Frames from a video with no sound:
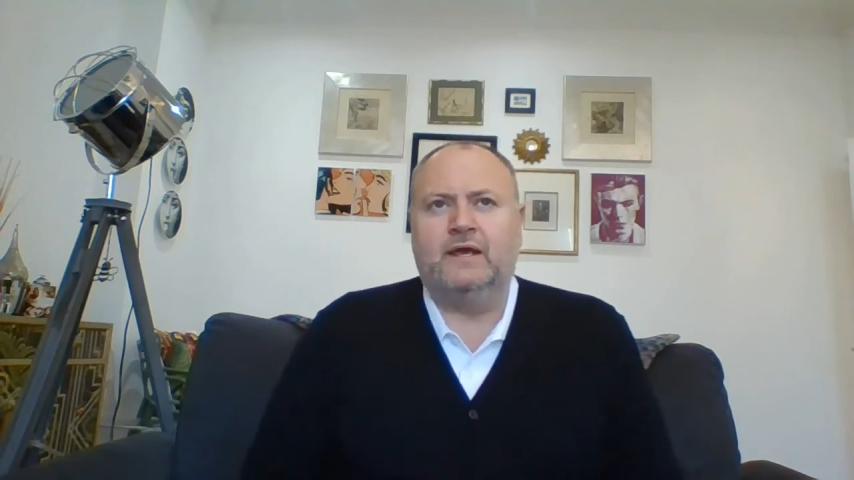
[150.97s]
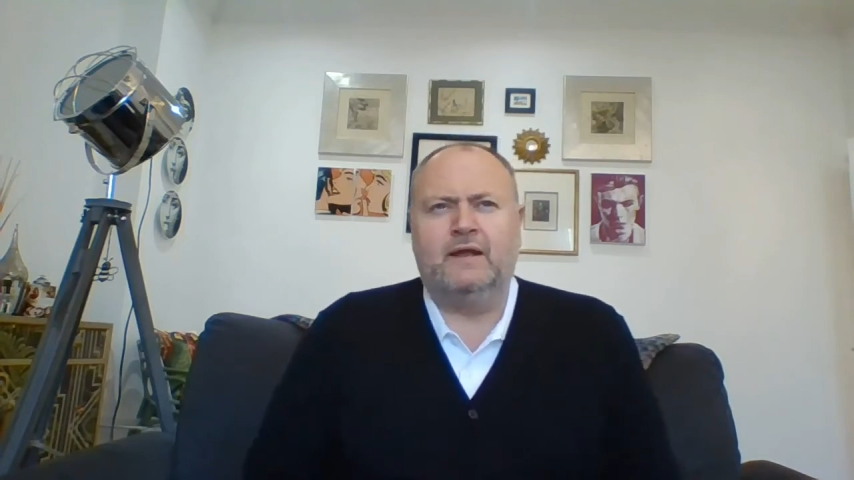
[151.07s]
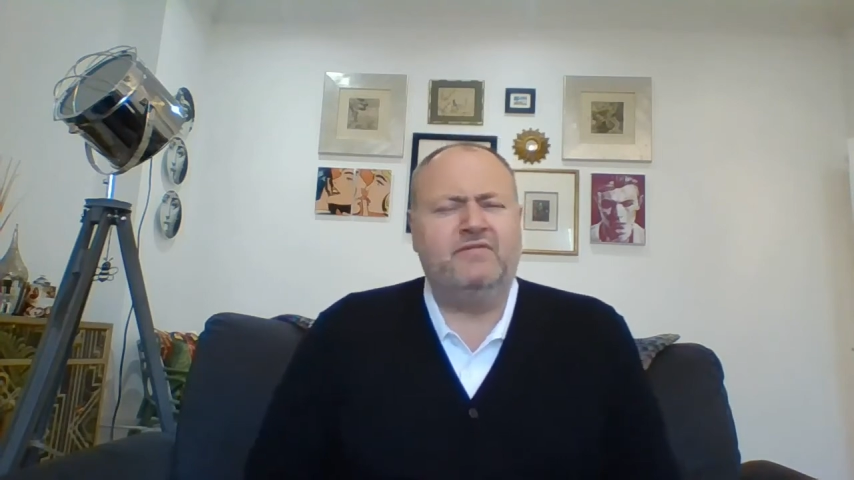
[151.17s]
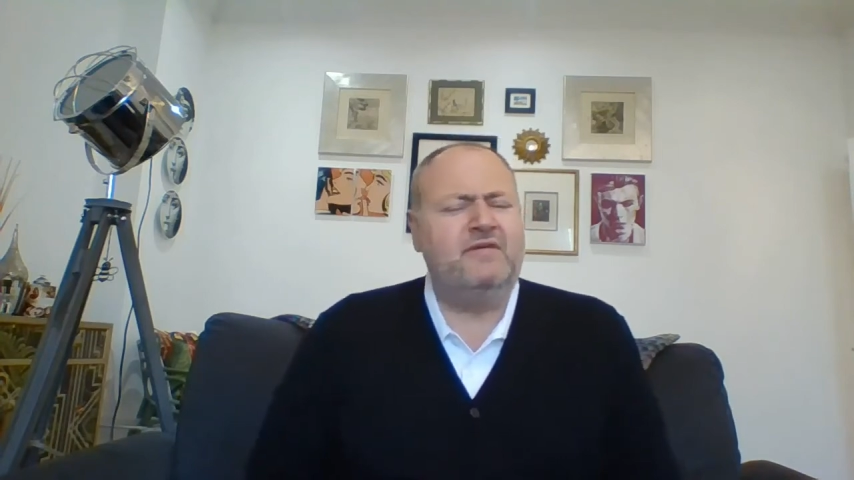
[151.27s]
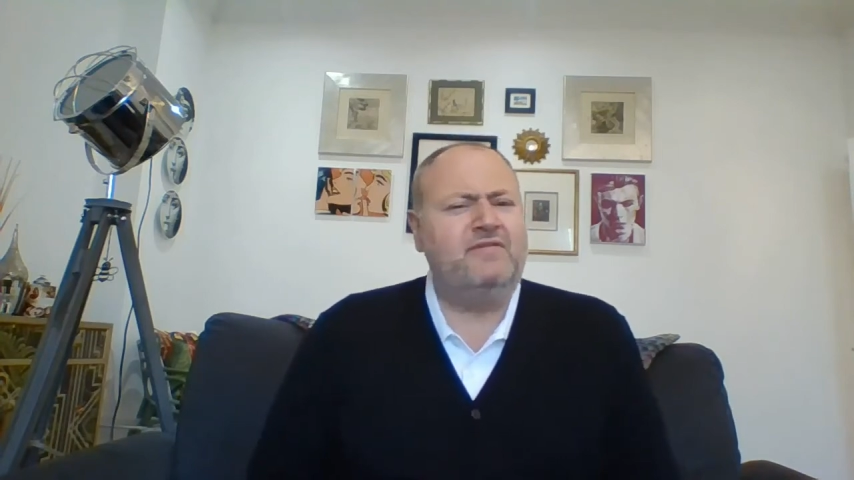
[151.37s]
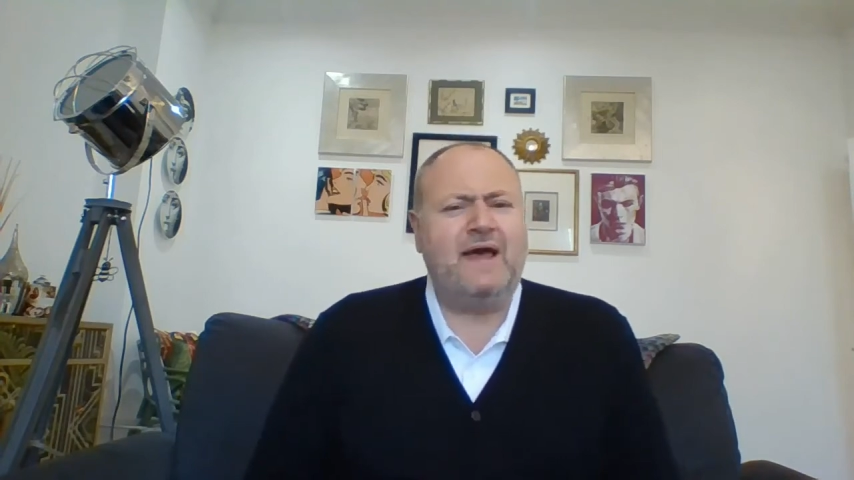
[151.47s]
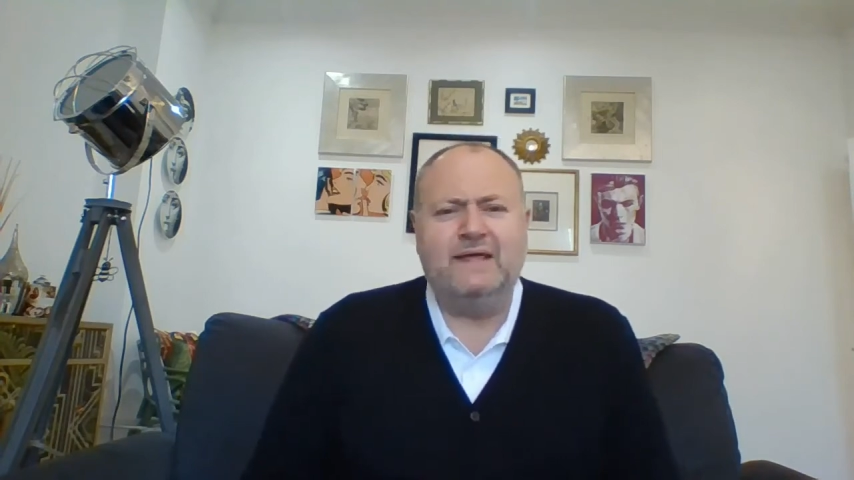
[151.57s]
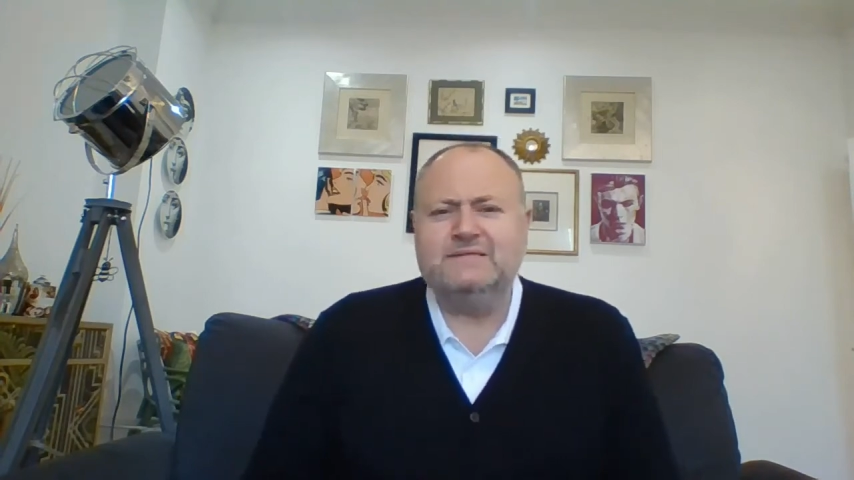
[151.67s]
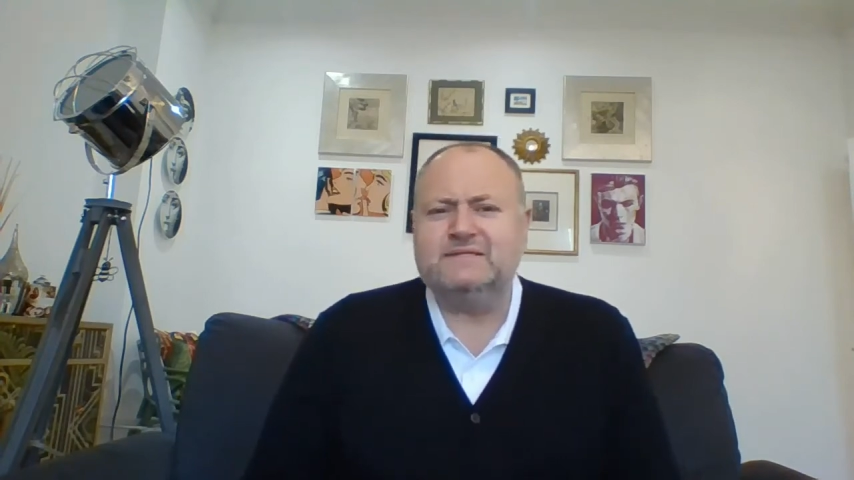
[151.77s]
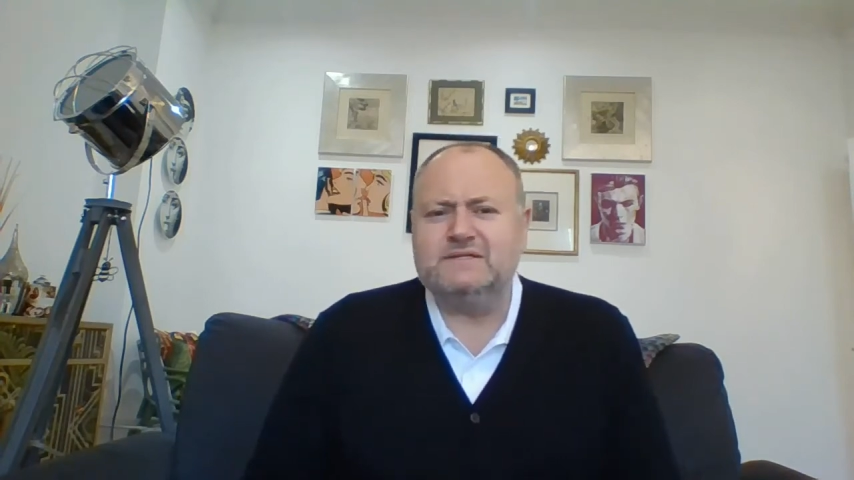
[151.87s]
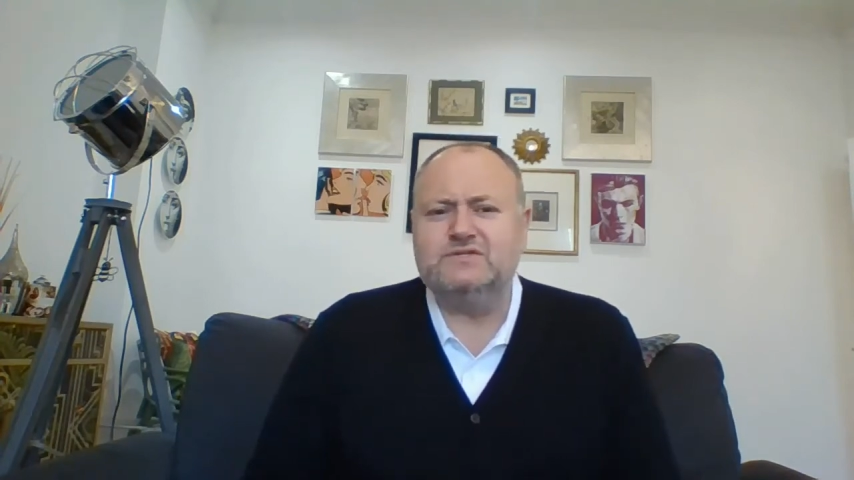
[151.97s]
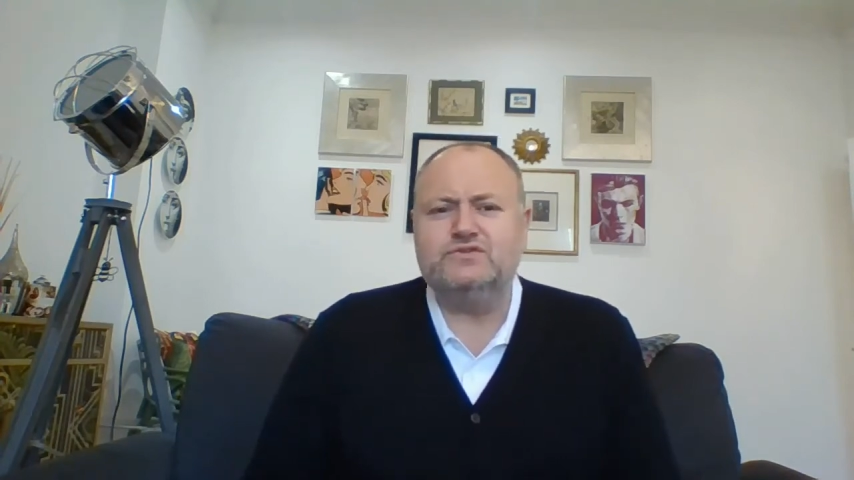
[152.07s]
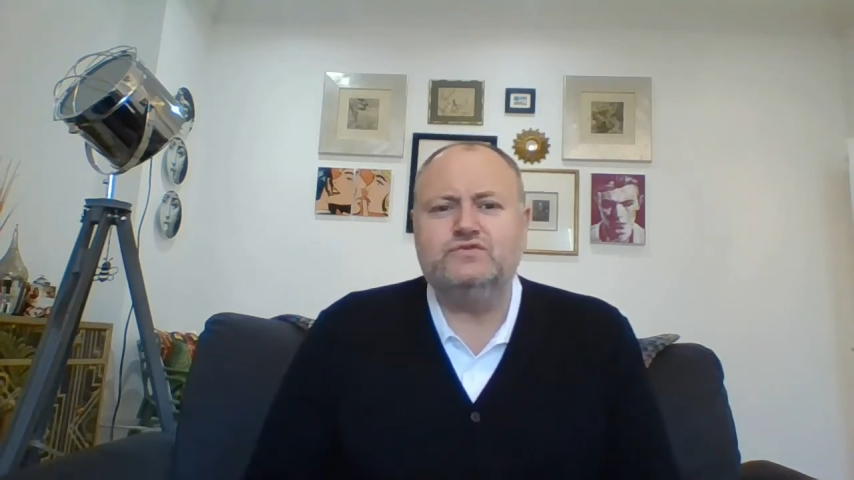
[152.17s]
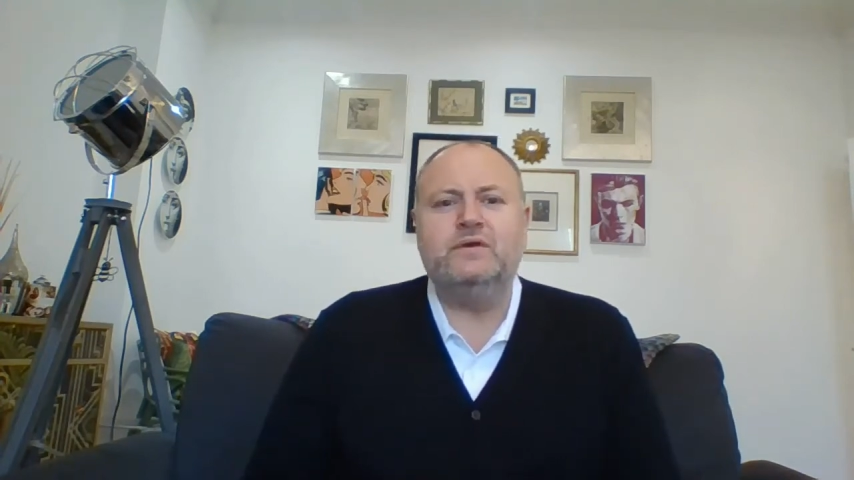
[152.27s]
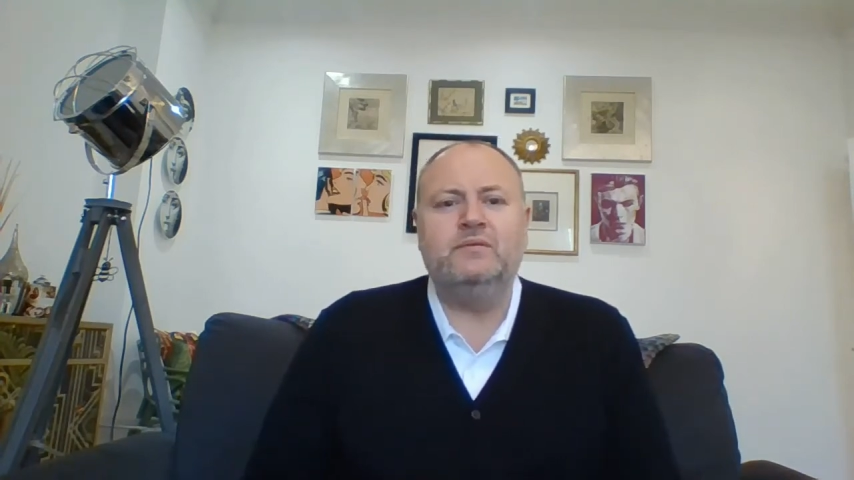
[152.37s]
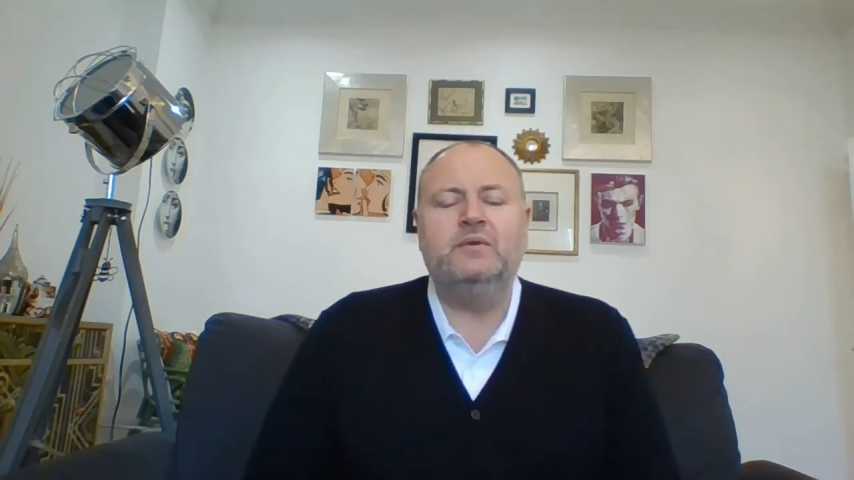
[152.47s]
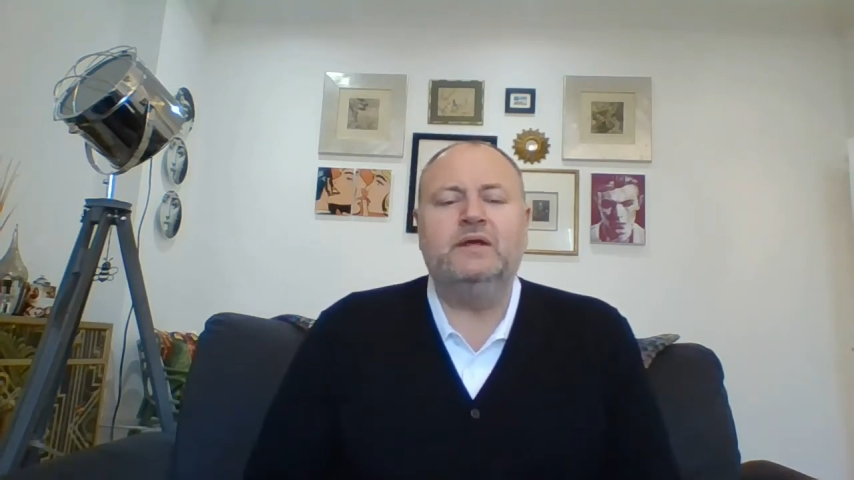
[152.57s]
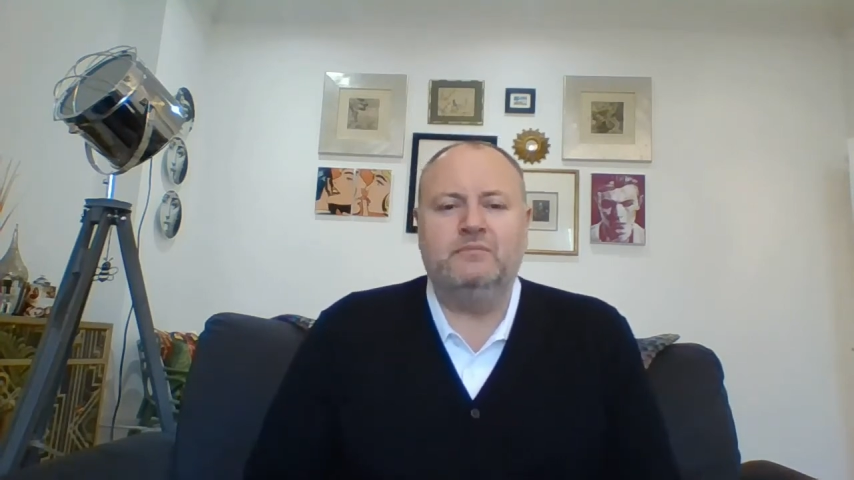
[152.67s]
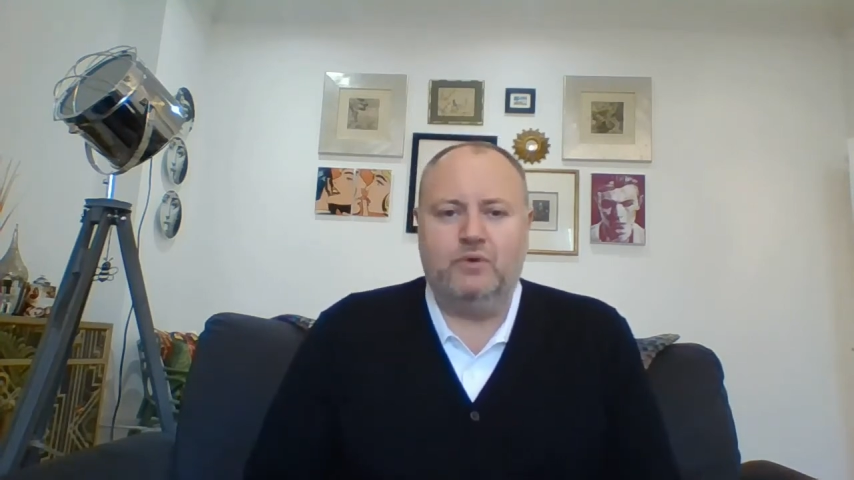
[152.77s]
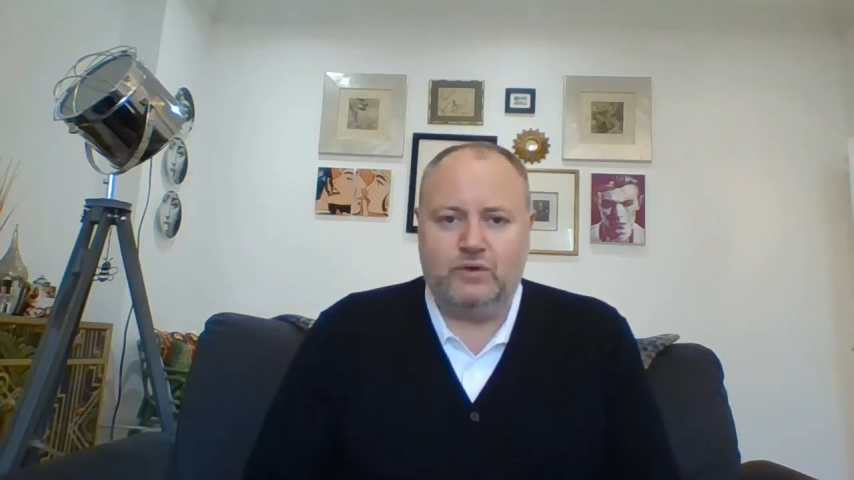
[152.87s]
And I think that is
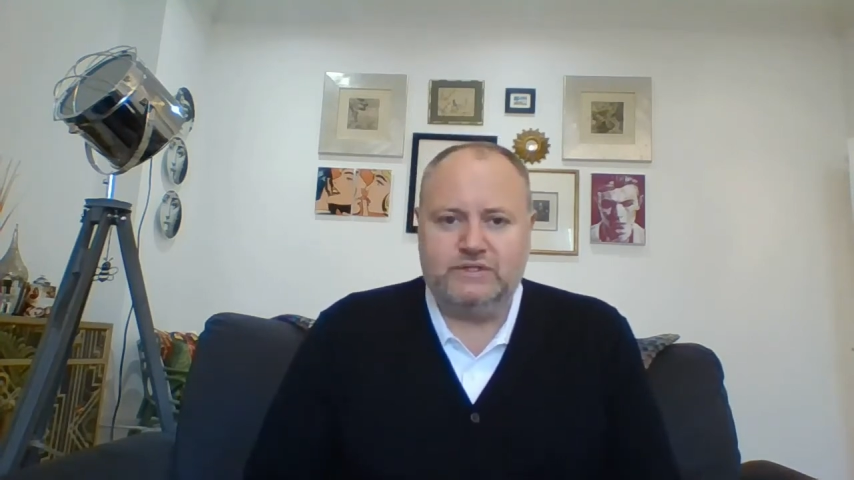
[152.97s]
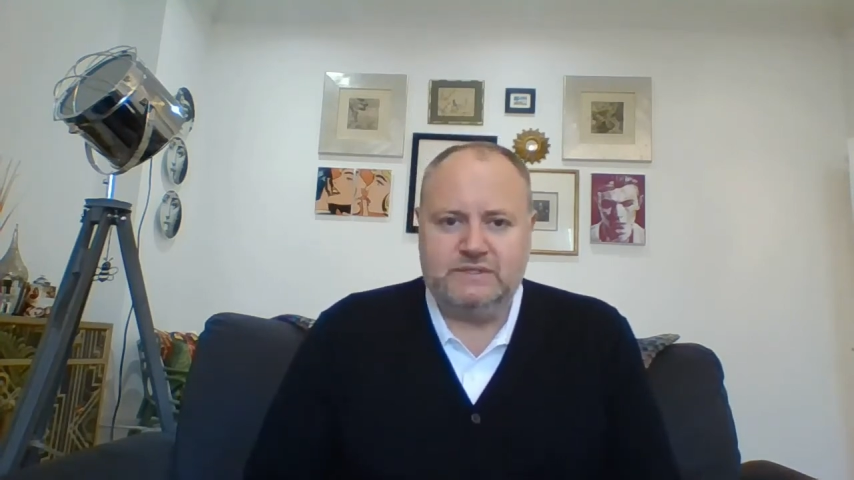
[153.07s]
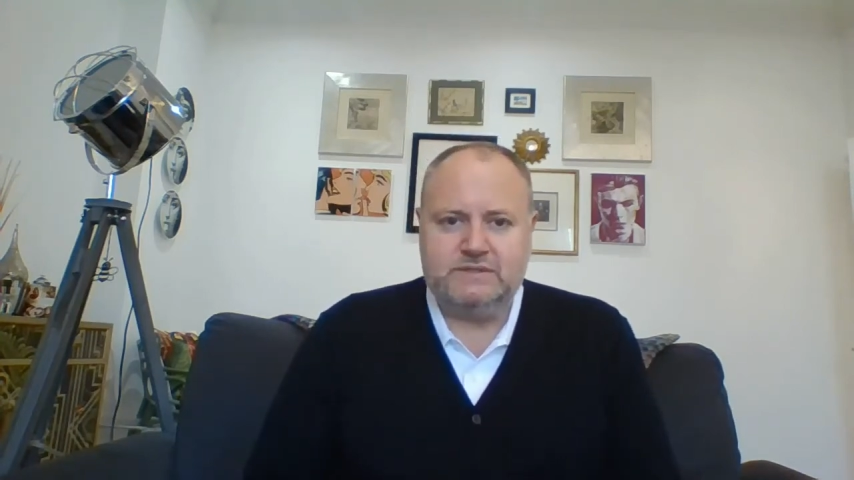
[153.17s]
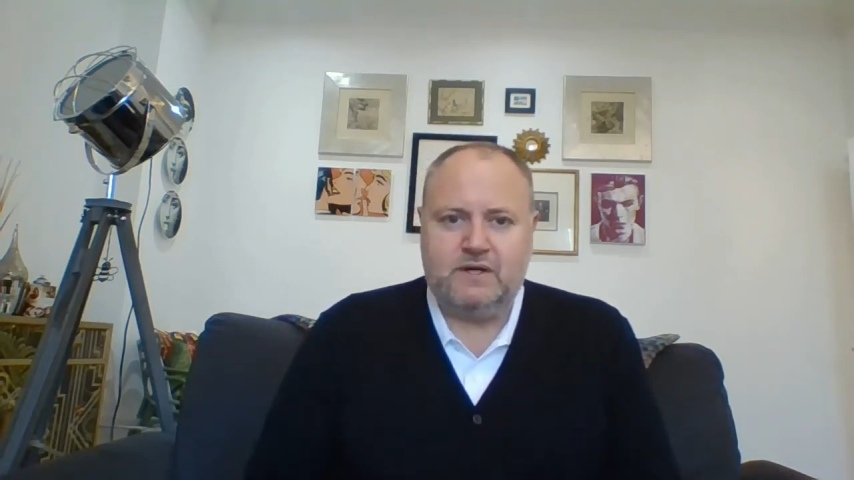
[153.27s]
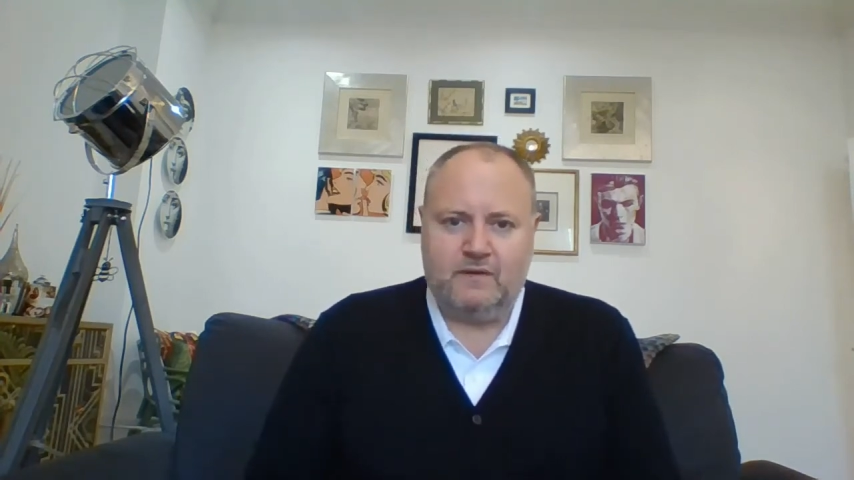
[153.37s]
extremely important